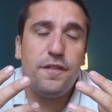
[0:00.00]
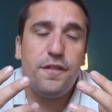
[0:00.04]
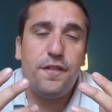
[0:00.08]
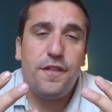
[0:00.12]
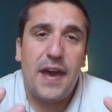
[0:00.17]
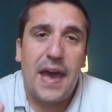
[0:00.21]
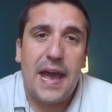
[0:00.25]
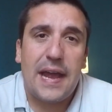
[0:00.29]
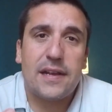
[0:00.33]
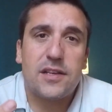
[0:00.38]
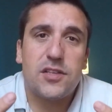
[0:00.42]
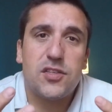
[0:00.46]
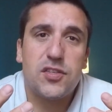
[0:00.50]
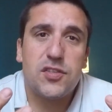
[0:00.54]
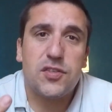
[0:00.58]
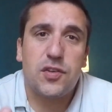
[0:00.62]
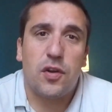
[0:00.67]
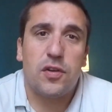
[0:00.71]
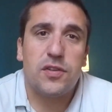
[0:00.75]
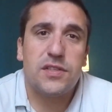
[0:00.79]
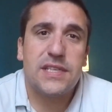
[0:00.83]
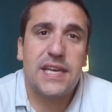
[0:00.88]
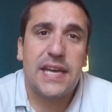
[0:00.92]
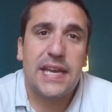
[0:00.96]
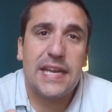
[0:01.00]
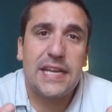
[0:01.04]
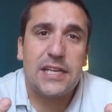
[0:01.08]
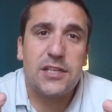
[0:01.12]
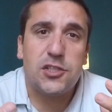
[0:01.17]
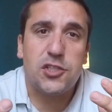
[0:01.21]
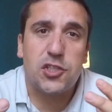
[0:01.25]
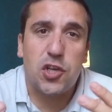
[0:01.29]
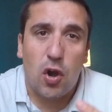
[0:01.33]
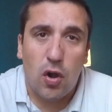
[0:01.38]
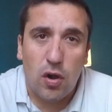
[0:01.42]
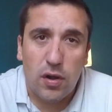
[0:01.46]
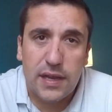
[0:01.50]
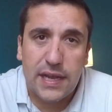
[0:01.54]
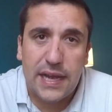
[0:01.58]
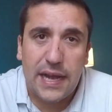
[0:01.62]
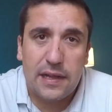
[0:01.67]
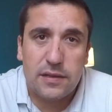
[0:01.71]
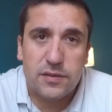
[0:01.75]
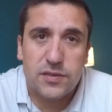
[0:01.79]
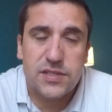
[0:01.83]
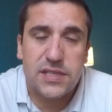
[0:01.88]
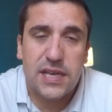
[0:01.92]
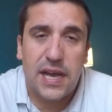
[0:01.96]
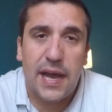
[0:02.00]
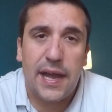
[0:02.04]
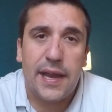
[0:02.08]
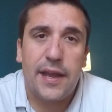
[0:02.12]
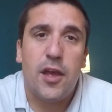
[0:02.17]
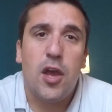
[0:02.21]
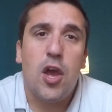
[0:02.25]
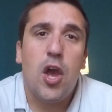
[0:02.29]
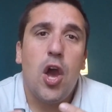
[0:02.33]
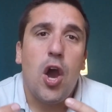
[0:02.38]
fact starts getting dark outside,